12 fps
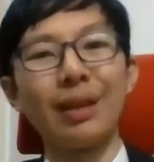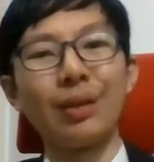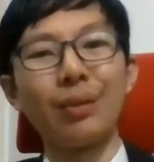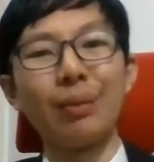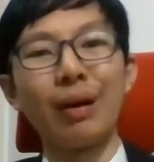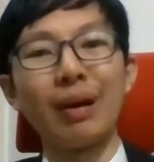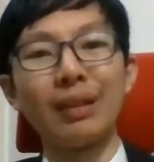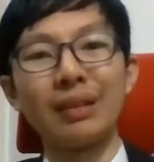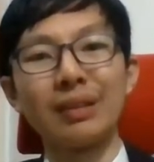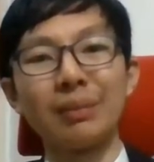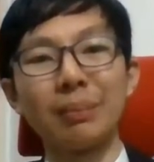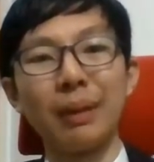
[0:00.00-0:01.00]
to be
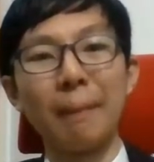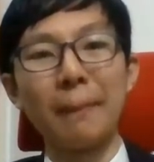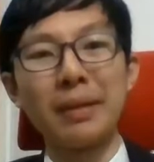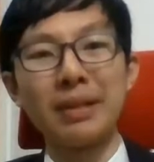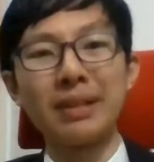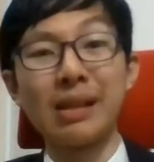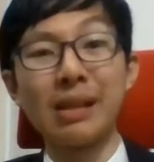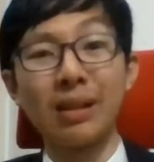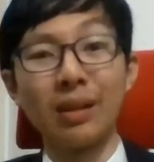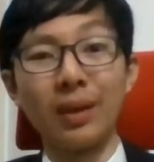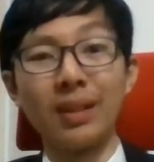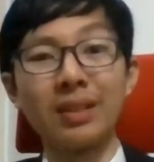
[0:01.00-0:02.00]
honest, in my opinion,
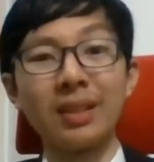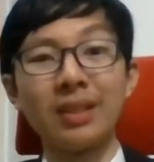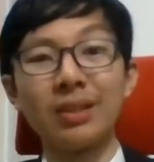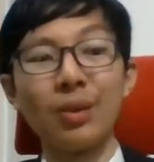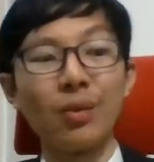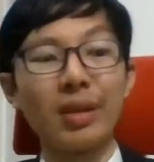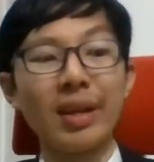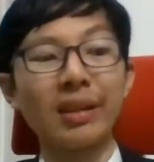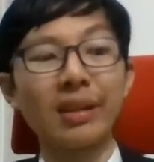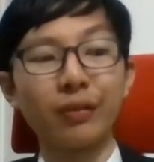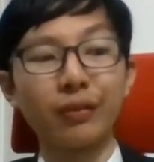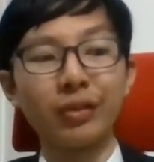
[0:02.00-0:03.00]
anyways. So nine
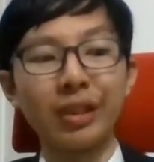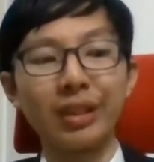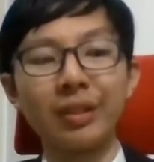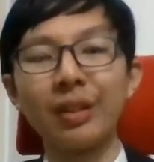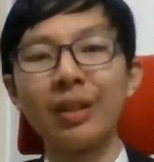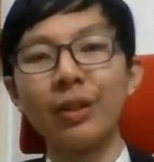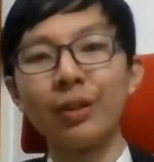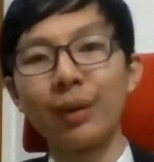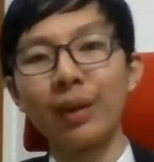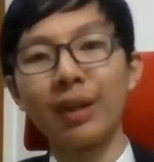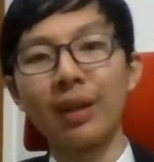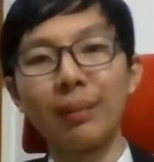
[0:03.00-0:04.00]
out of ten. Do
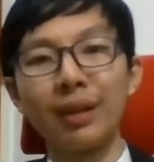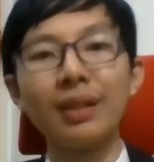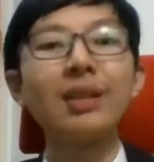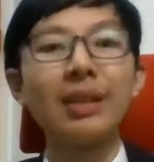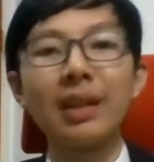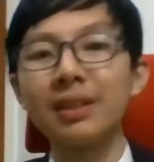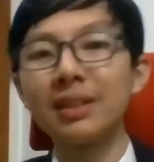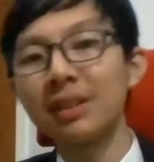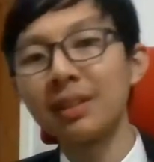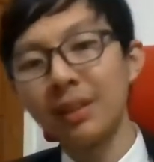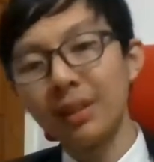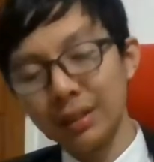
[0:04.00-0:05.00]
I recommend it? Yes.
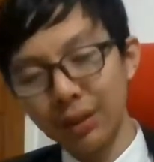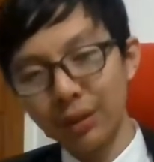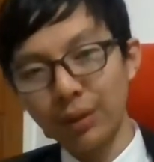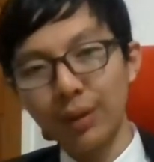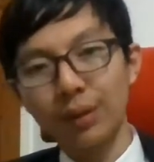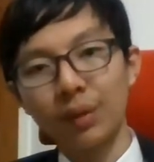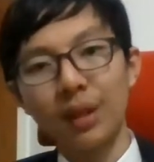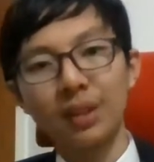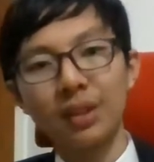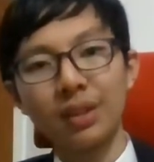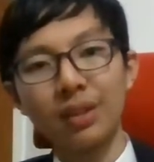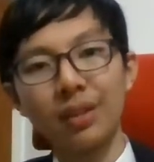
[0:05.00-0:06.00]
Sure, go ahead
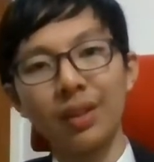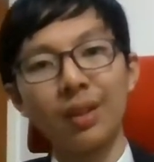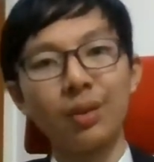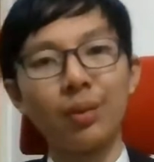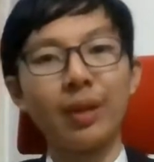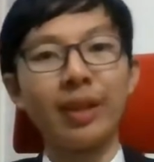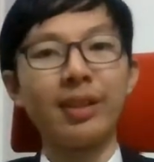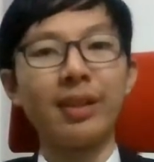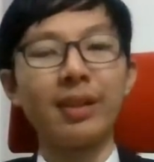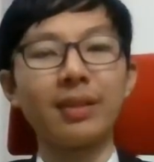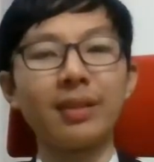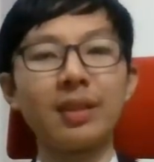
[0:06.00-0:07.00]
watch it. Do I
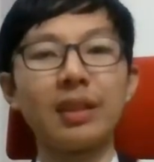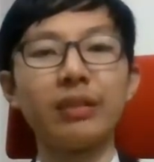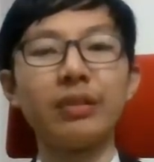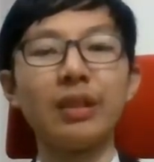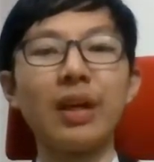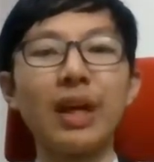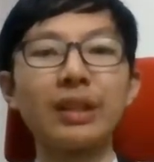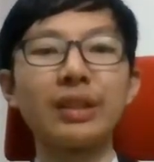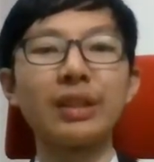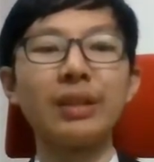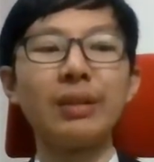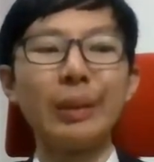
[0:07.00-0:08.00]
think it deserves the
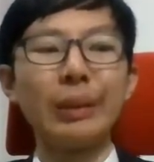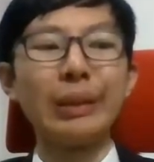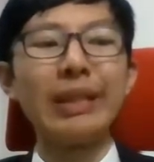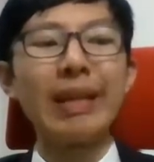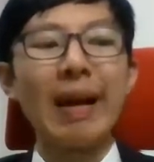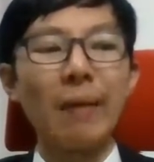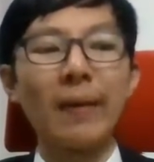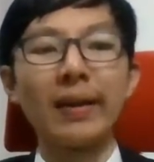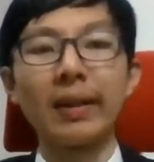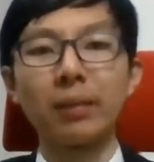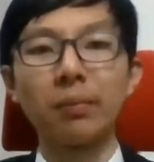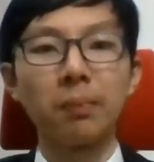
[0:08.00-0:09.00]
Oscar? Yeah, why
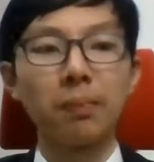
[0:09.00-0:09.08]
not?